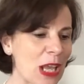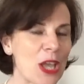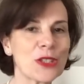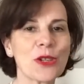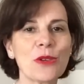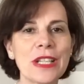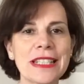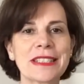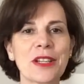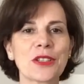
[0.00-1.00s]
So let's
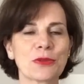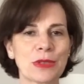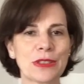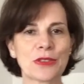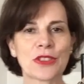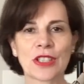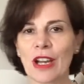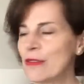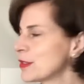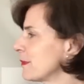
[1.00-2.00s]
start with
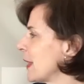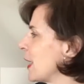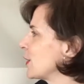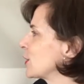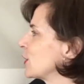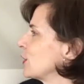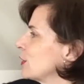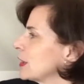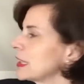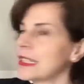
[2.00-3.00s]
scarves. So
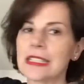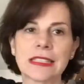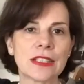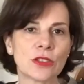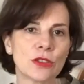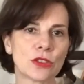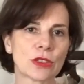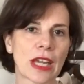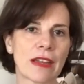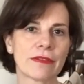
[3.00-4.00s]
it is good to
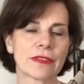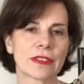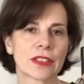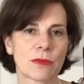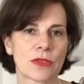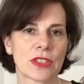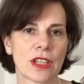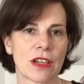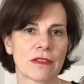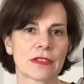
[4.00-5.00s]
have some
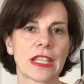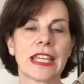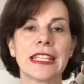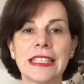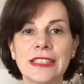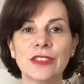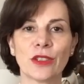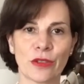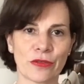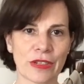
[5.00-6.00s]
scarves in a
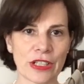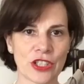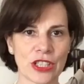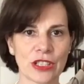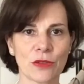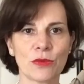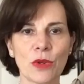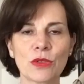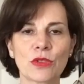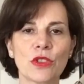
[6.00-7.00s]
French chic
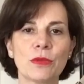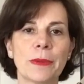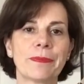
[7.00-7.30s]
wardrobe.